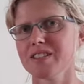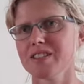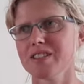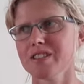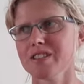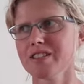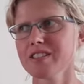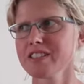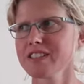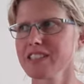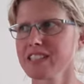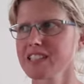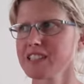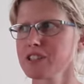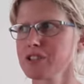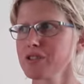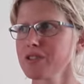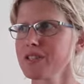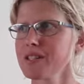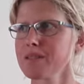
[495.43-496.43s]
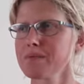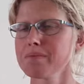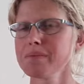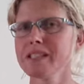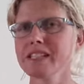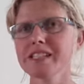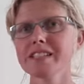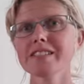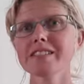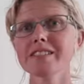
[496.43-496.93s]
36 square
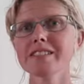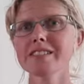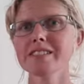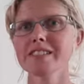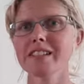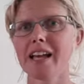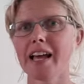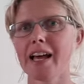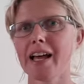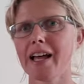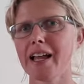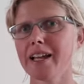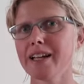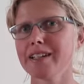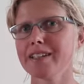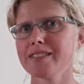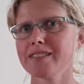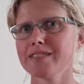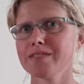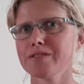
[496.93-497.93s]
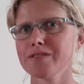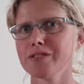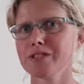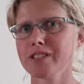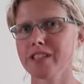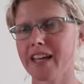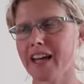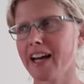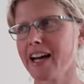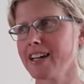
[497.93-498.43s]
meters, and for
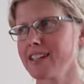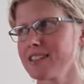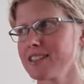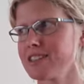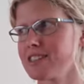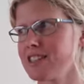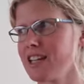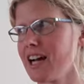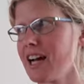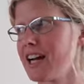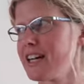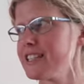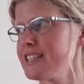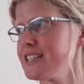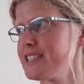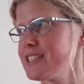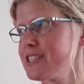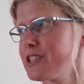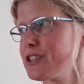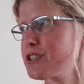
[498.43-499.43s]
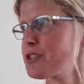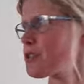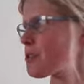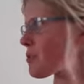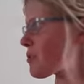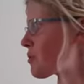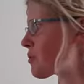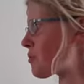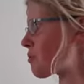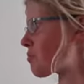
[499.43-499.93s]
that I needed
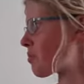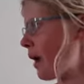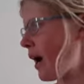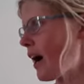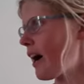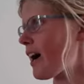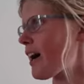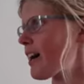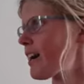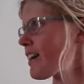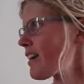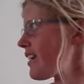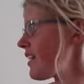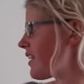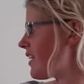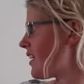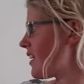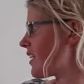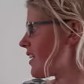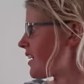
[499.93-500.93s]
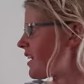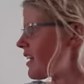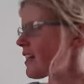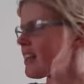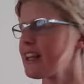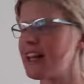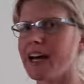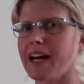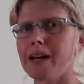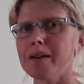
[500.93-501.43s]
to buy a
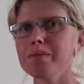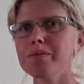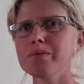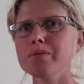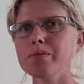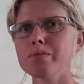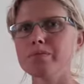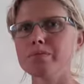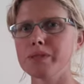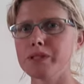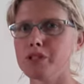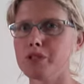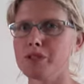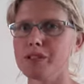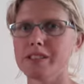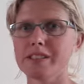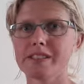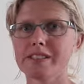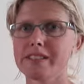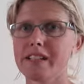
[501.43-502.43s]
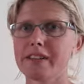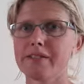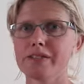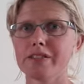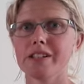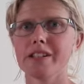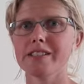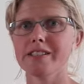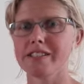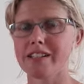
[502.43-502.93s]
lamp between the 7
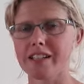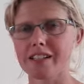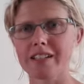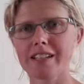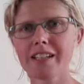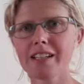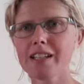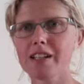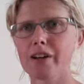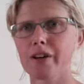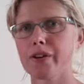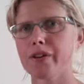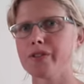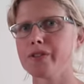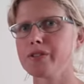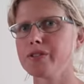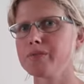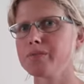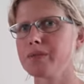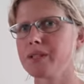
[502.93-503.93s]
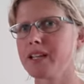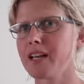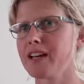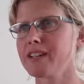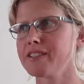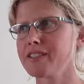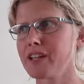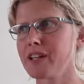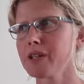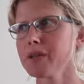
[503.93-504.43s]
and 10 kilos,
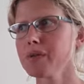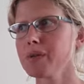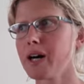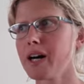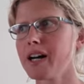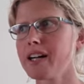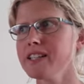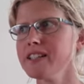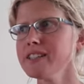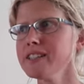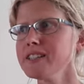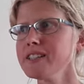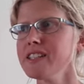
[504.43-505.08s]
because otherwise